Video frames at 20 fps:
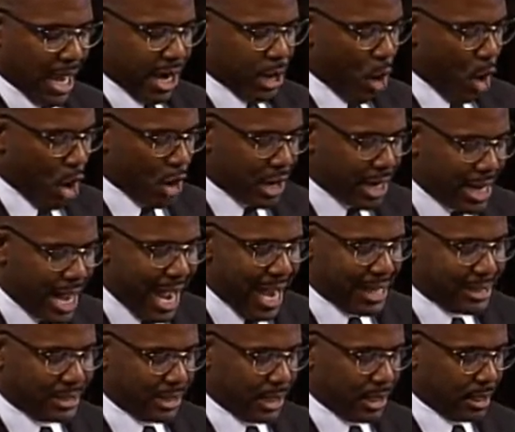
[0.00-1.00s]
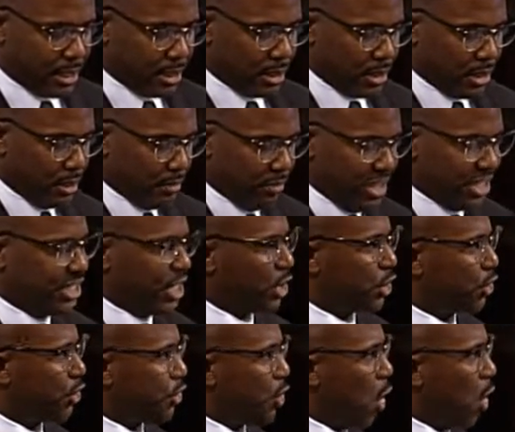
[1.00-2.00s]
in organizing this
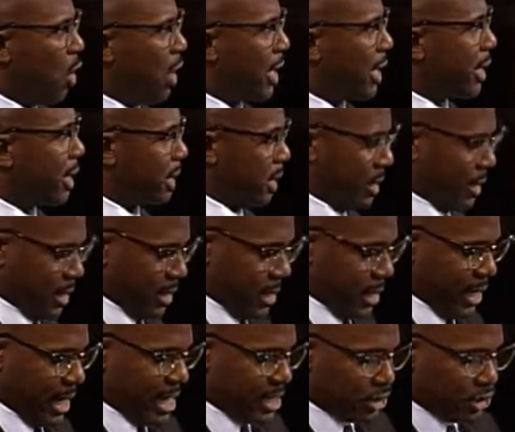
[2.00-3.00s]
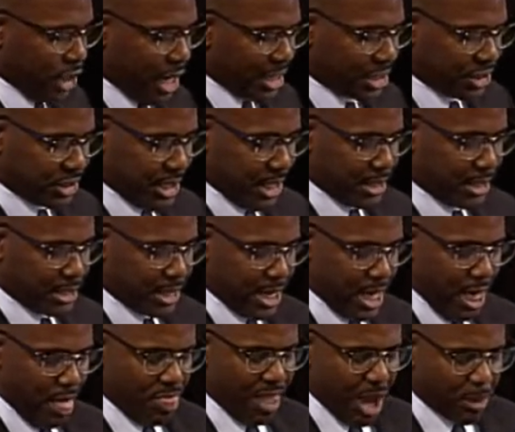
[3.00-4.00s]
historic injustice
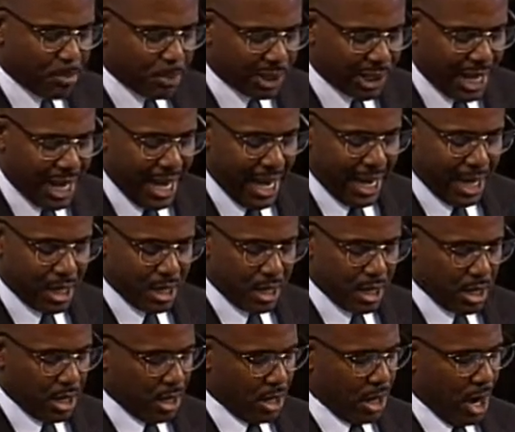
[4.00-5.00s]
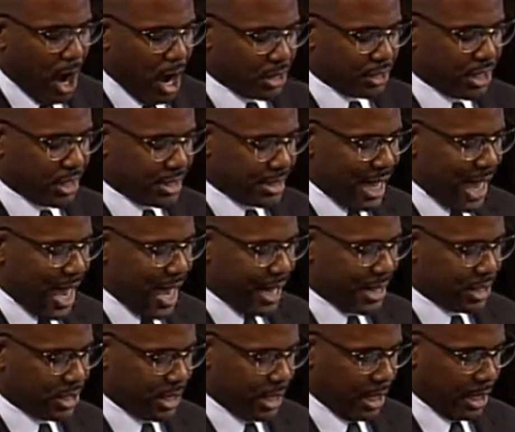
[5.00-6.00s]
that plagues our
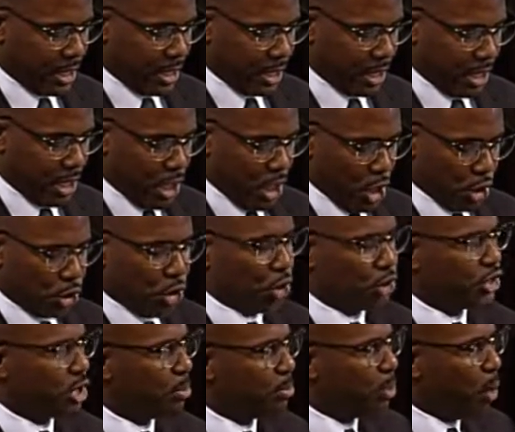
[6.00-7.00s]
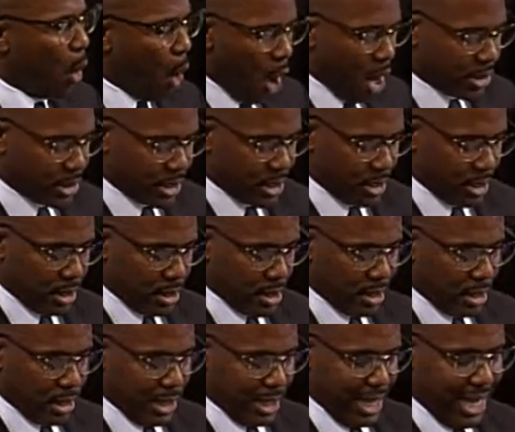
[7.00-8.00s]
society, to support
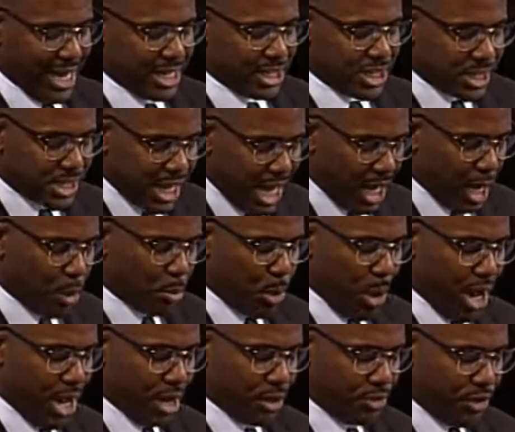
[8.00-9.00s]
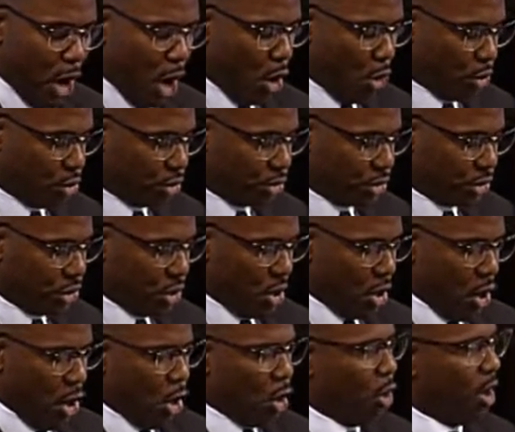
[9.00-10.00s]
in celebrating those
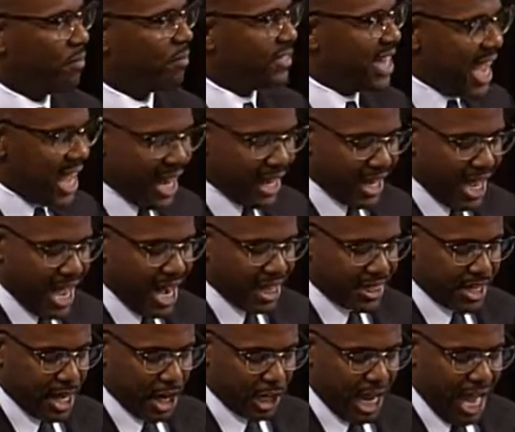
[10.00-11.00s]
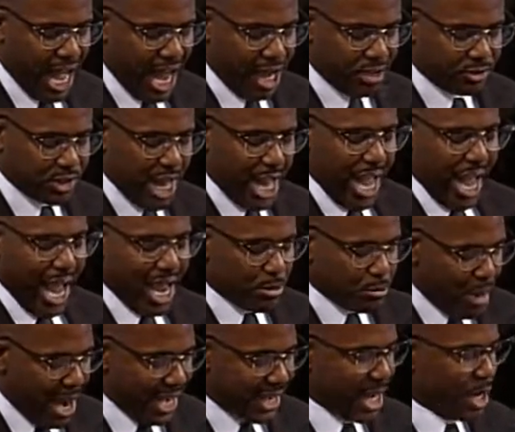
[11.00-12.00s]
who have dedicated their lives
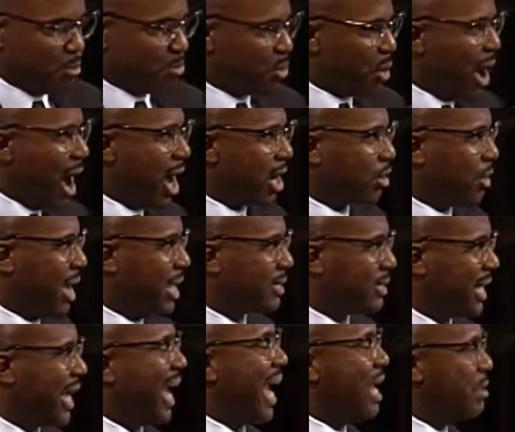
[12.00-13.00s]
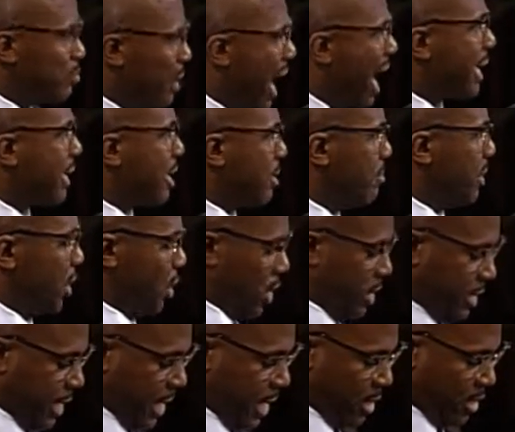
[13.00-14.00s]
in making progress in my
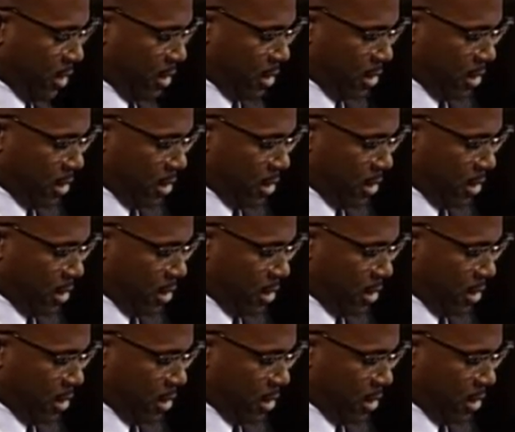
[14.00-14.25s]
community.